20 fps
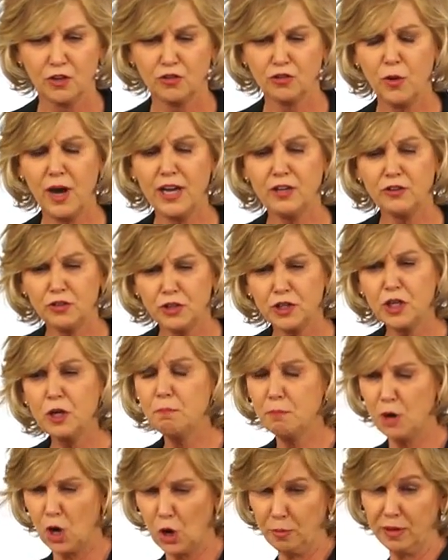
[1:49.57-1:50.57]
So I took
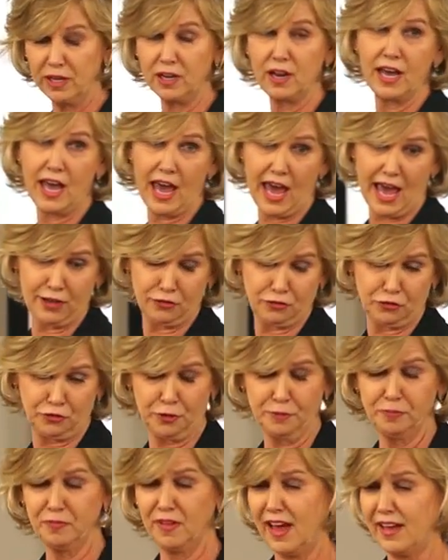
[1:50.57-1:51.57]
a moment and I asked
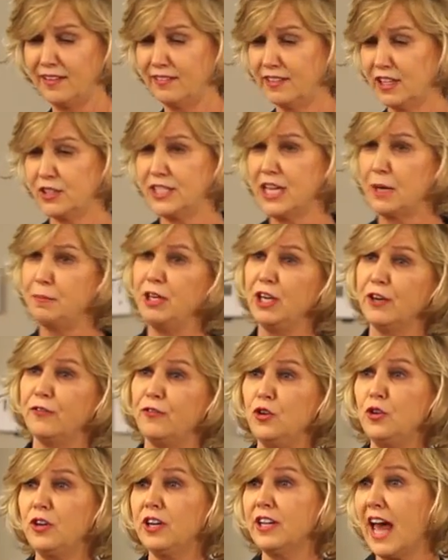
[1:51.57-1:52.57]
her, I said, "Debbie,
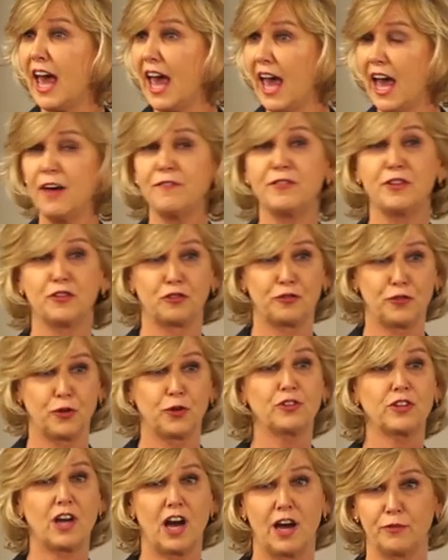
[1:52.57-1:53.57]
if you could have this
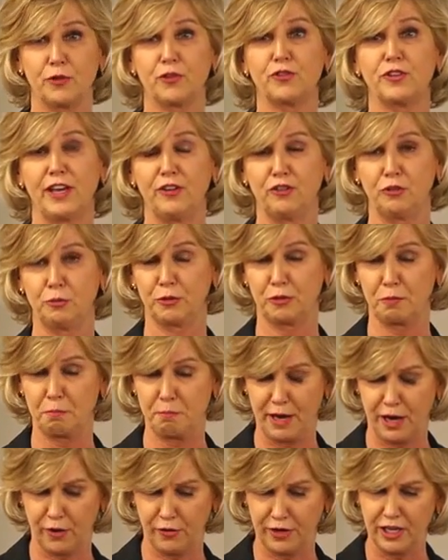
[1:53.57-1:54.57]
first conversation with
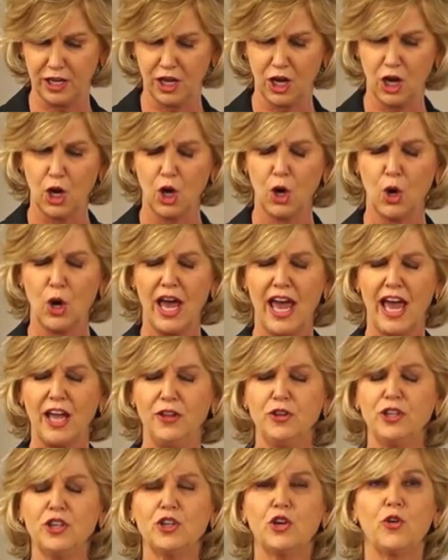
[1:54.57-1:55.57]
Mary,
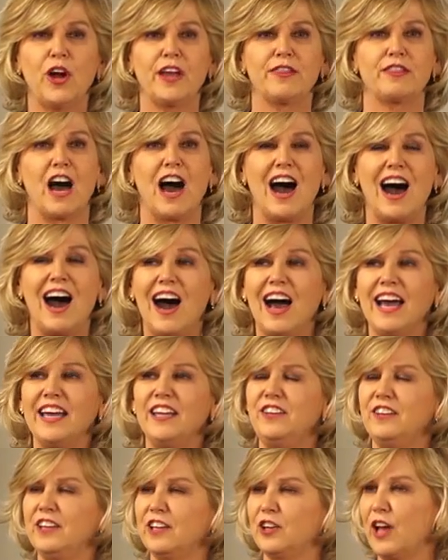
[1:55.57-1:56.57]
and you could create the
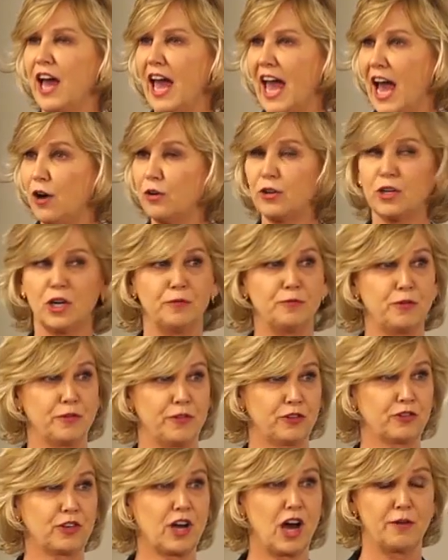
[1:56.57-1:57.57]
ideal outcome for
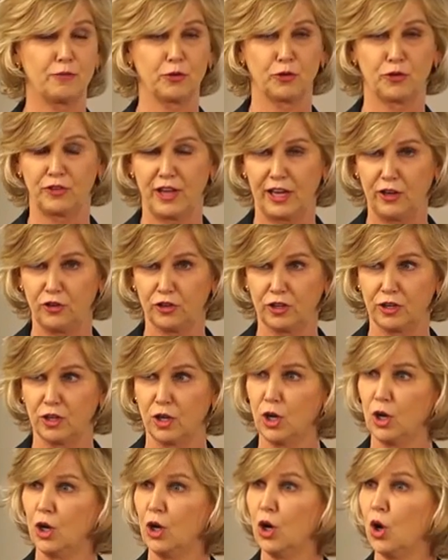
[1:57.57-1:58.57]
this conversation,
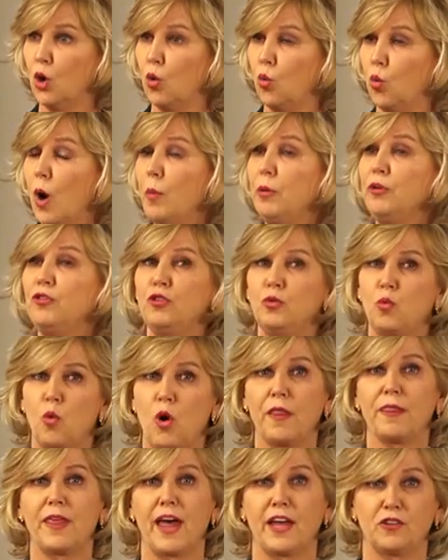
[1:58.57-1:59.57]
what would you
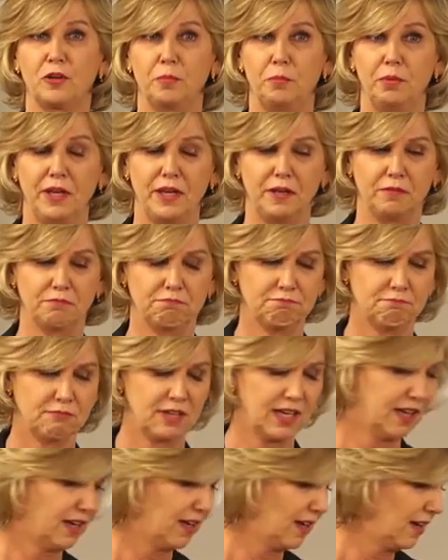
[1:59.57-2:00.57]
want that to be?"
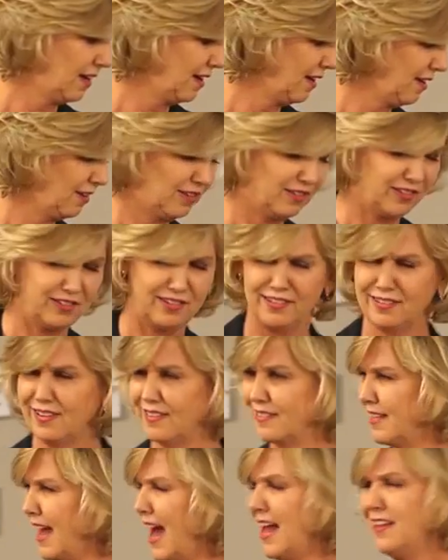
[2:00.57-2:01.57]
She
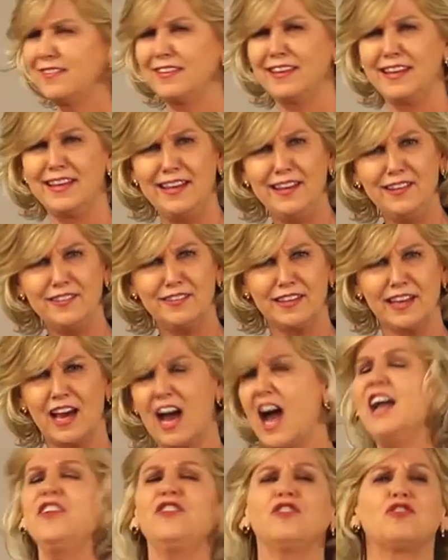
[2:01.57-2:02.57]
says, "That's easy.
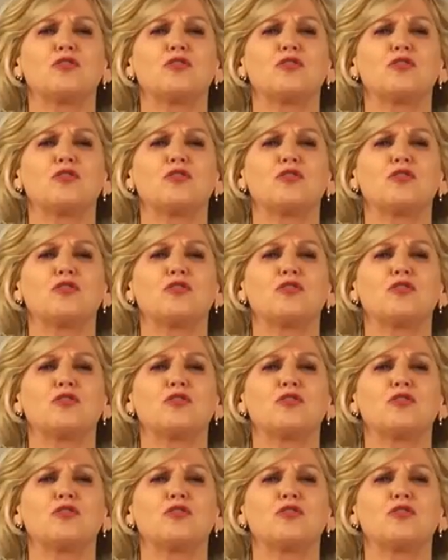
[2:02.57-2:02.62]
I